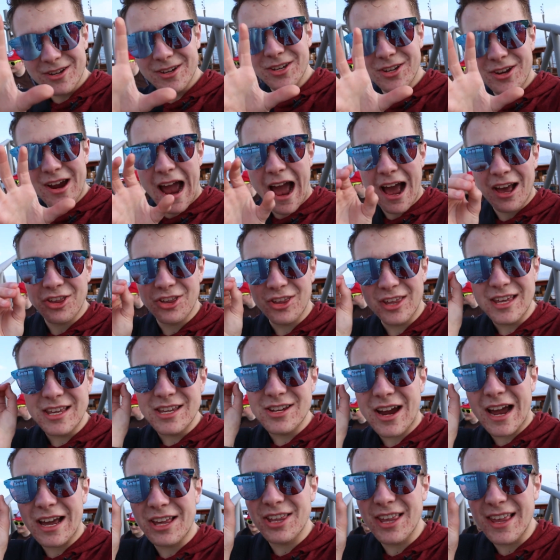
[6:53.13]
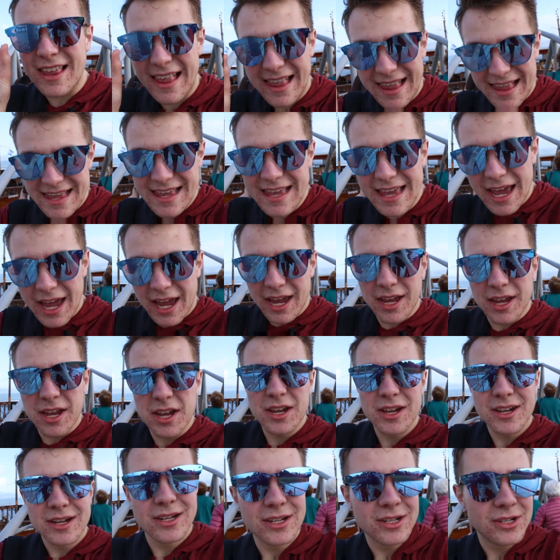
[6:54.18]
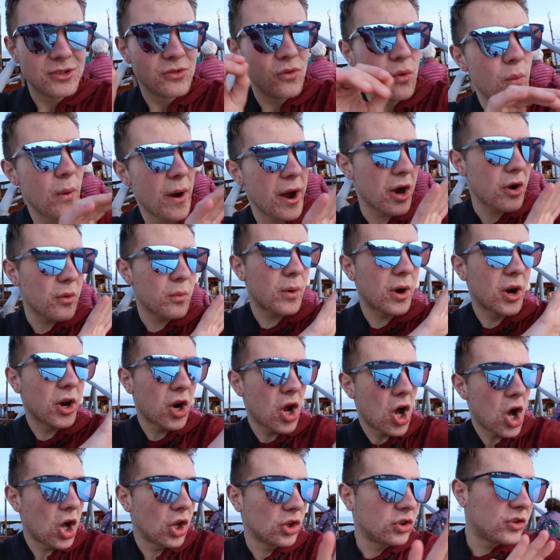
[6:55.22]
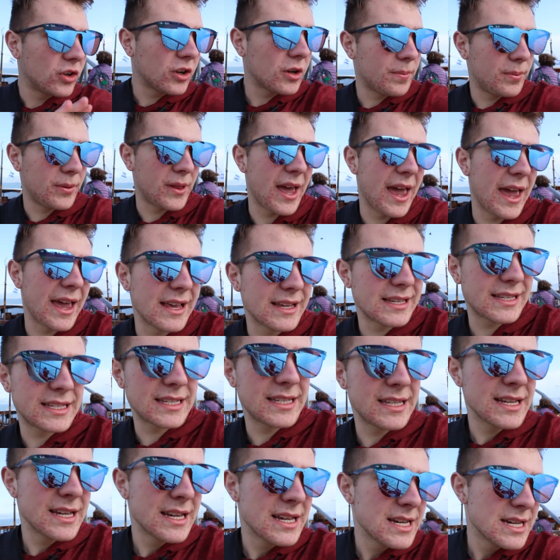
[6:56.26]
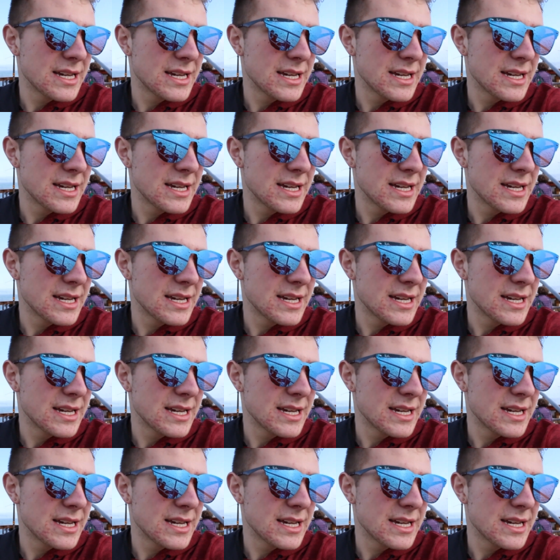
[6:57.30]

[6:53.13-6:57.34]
you're actually seeing where it all took place.